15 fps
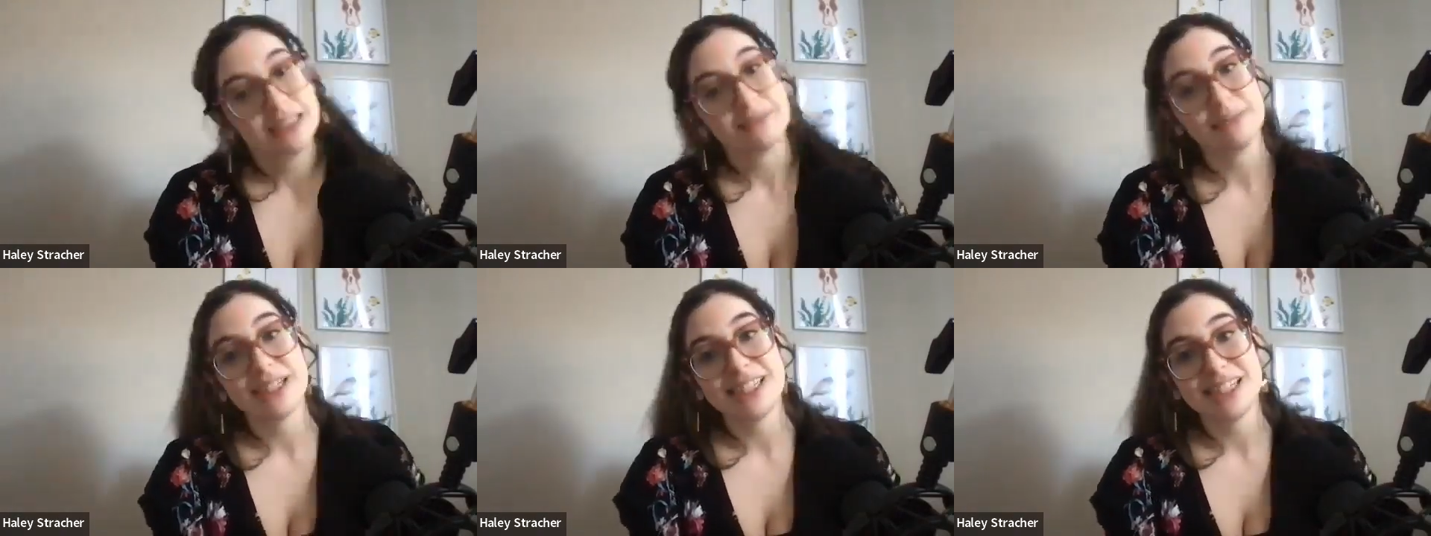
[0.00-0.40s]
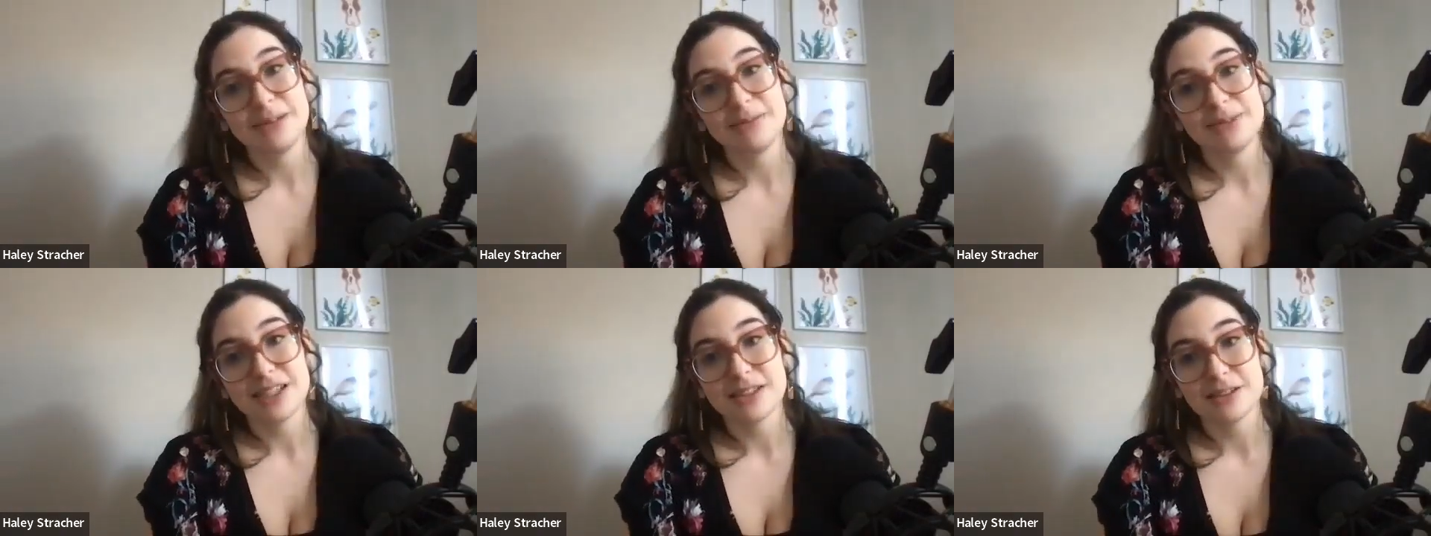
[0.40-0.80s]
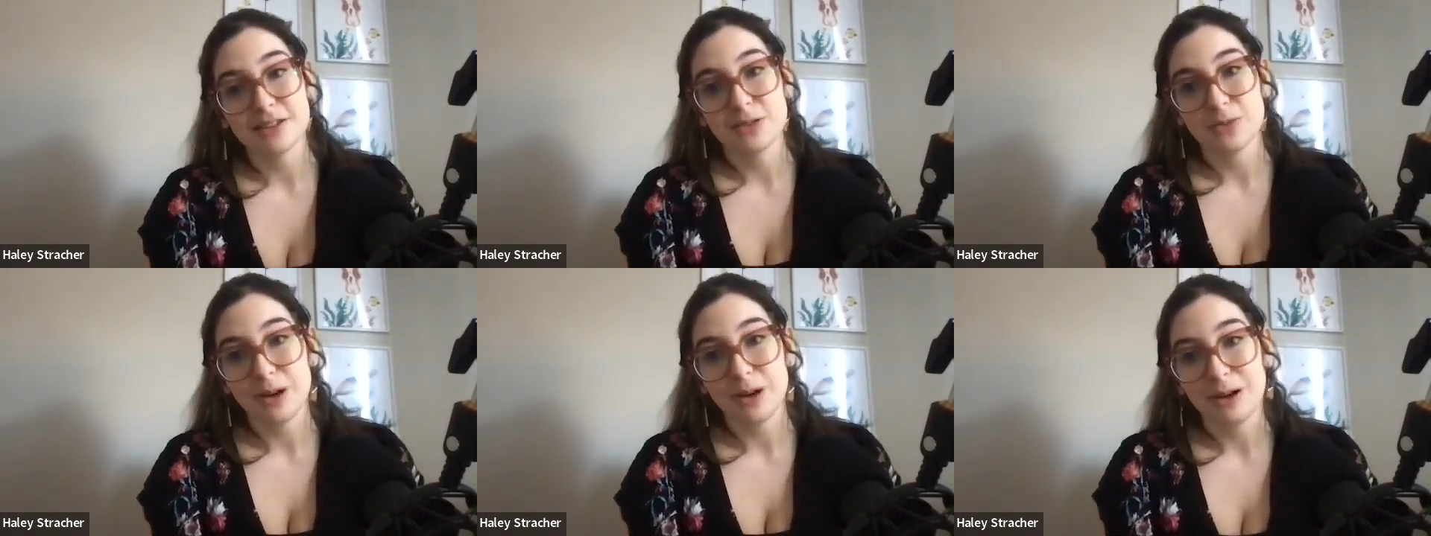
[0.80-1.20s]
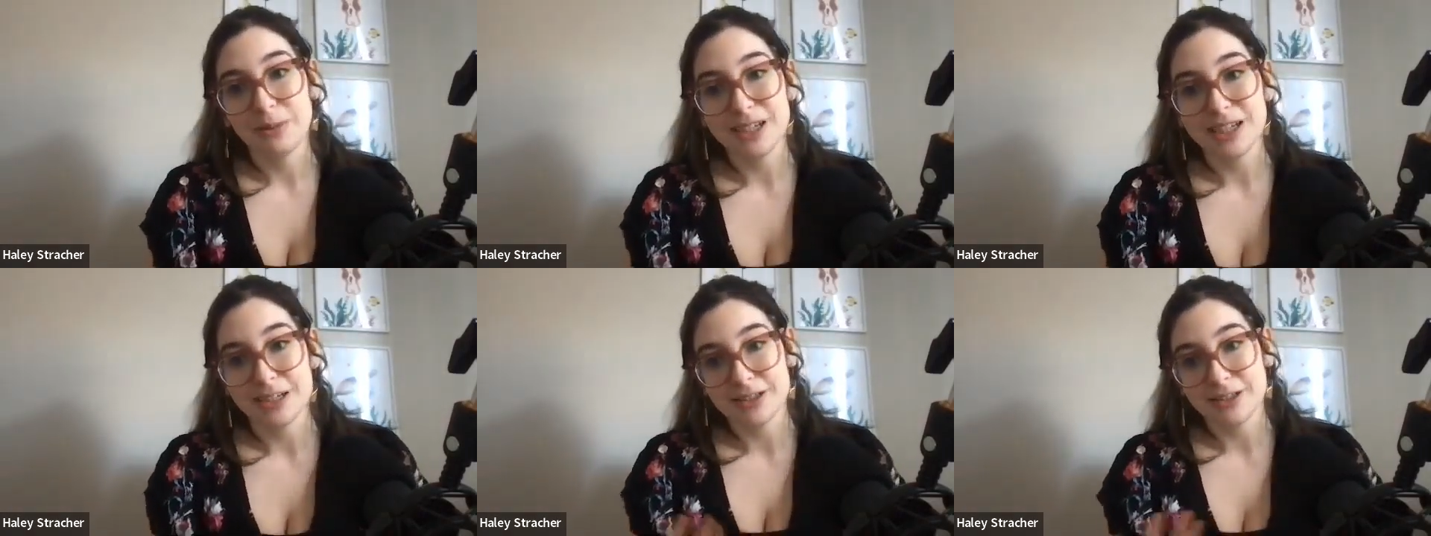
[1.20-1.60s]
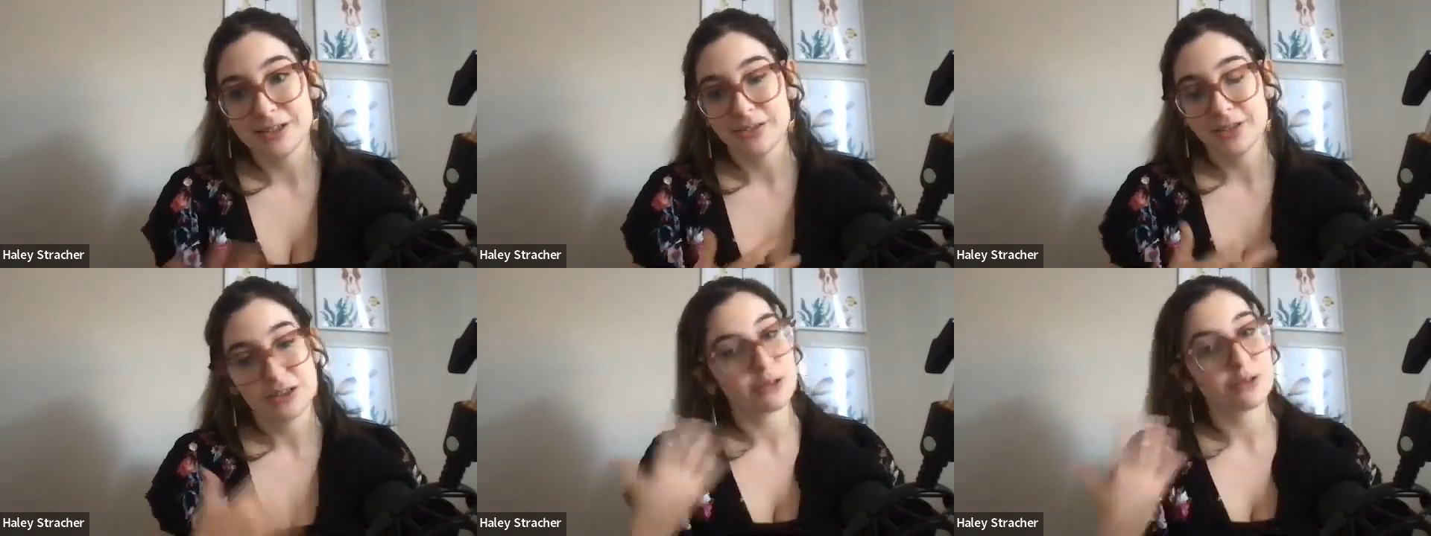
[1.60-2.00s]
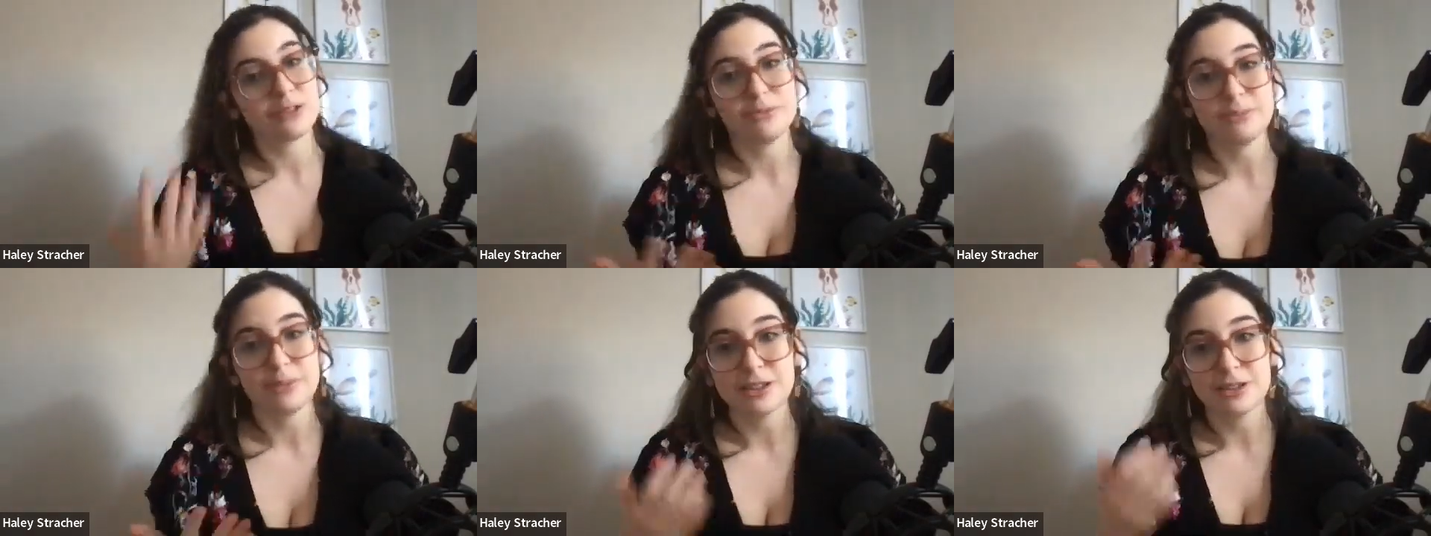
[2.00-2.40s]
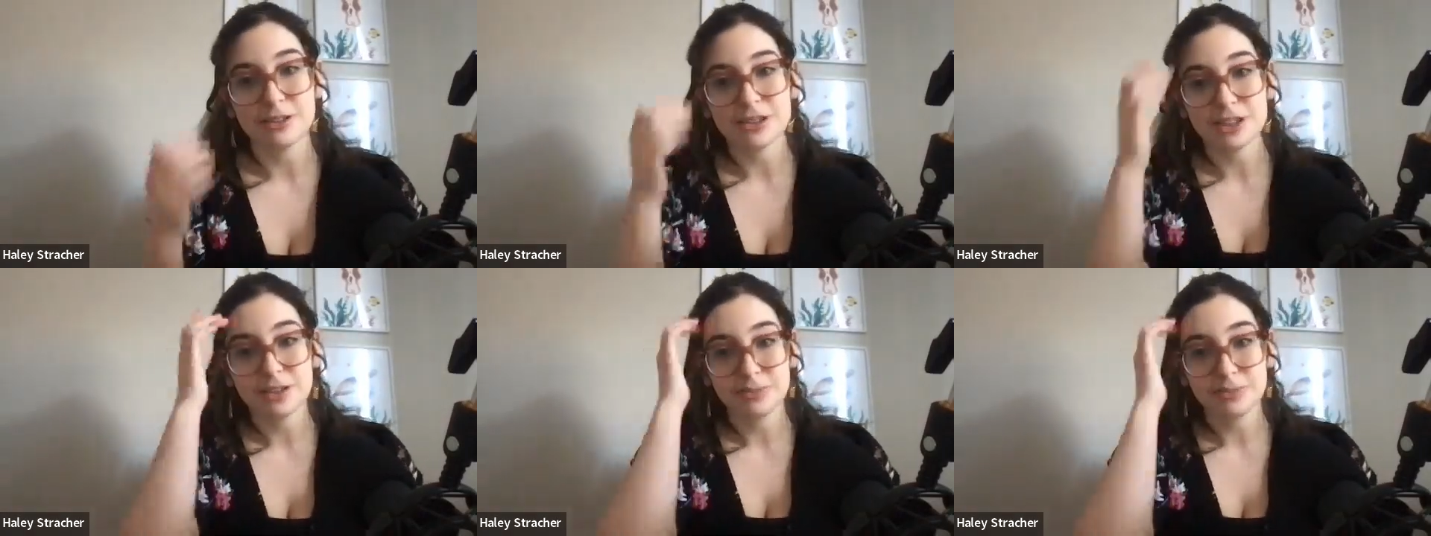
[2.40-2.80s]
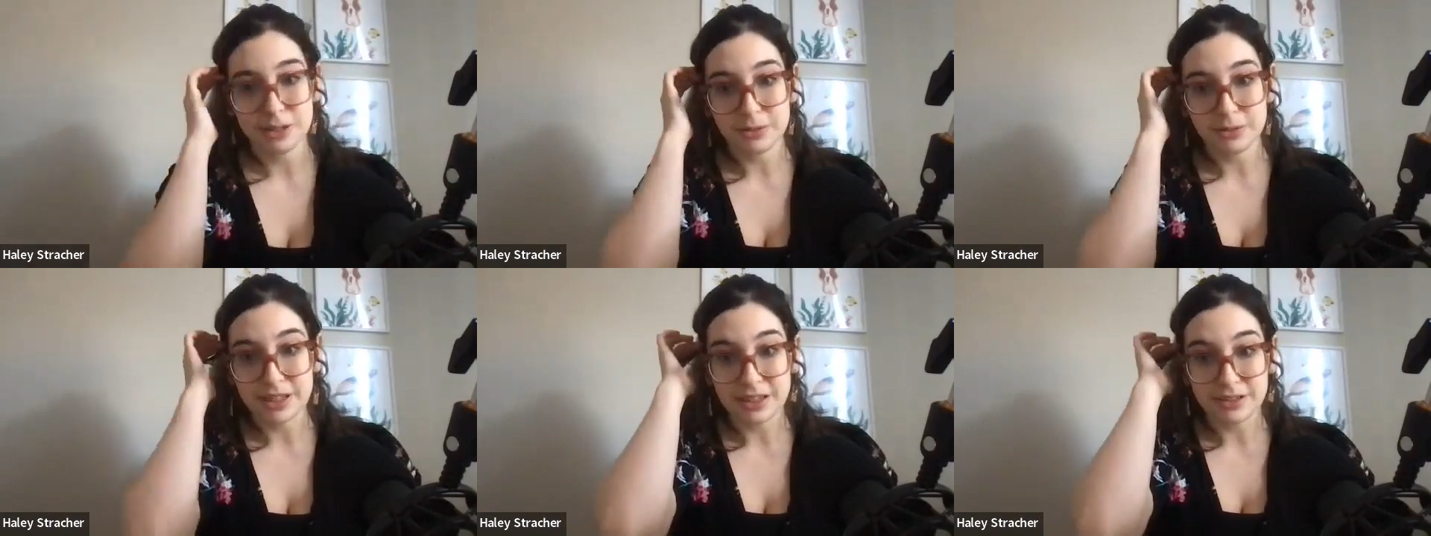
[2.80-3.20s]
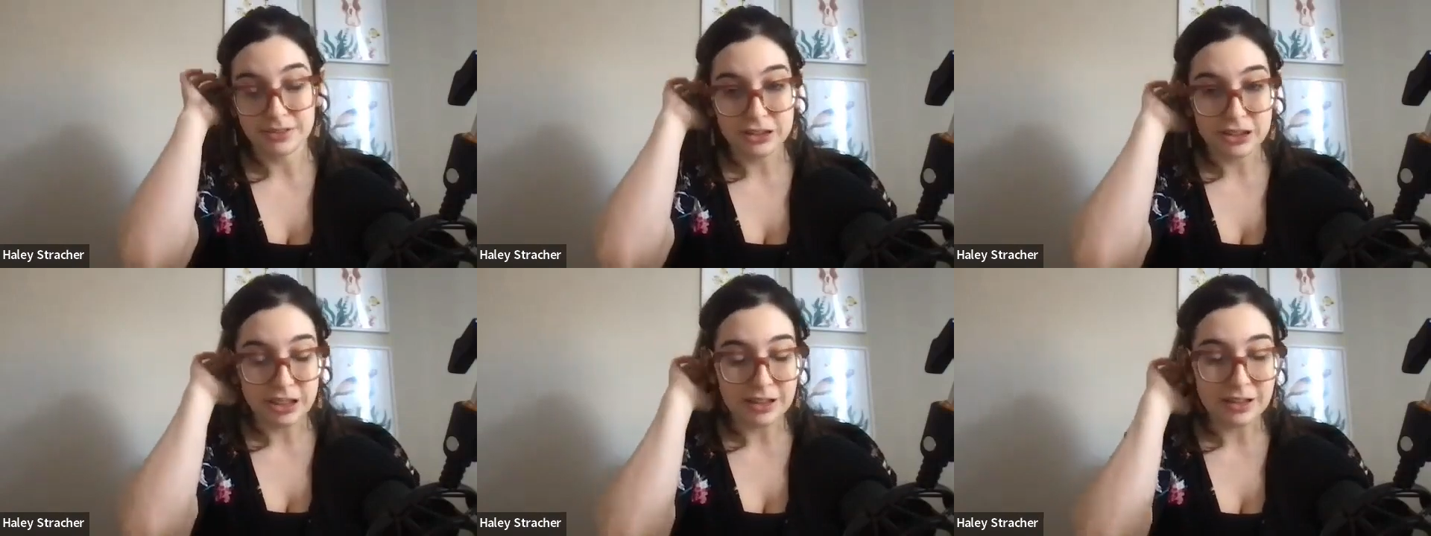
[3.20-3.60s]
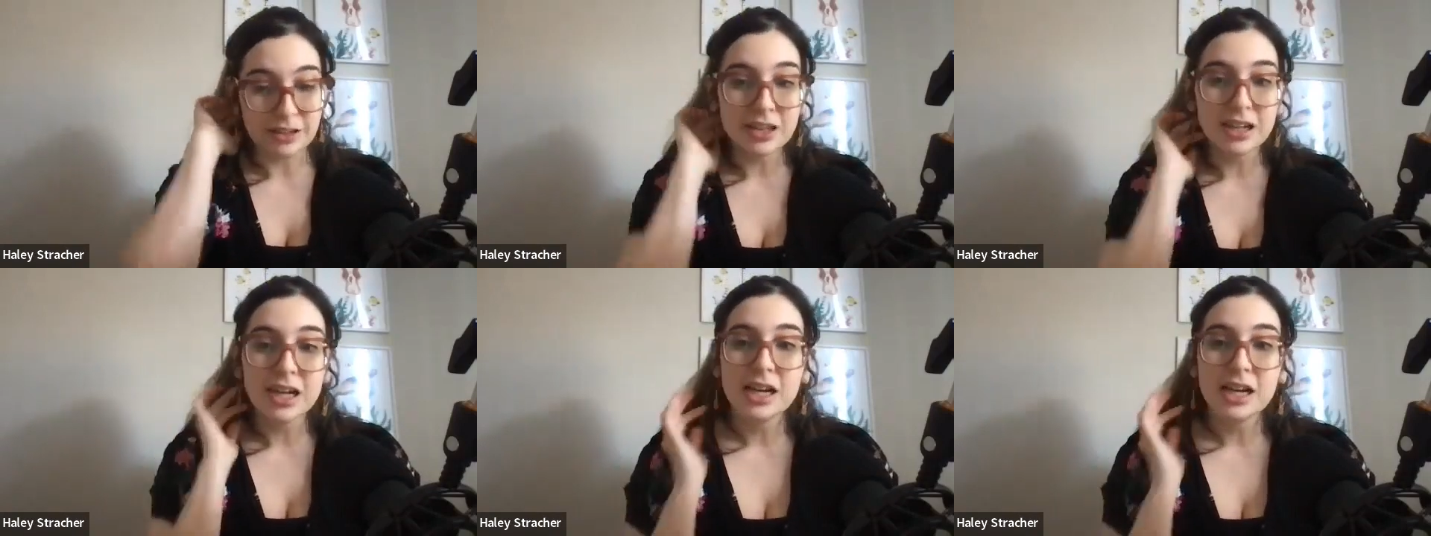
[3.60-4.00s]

and my team does as well because of the sort of mentorship that we give each other.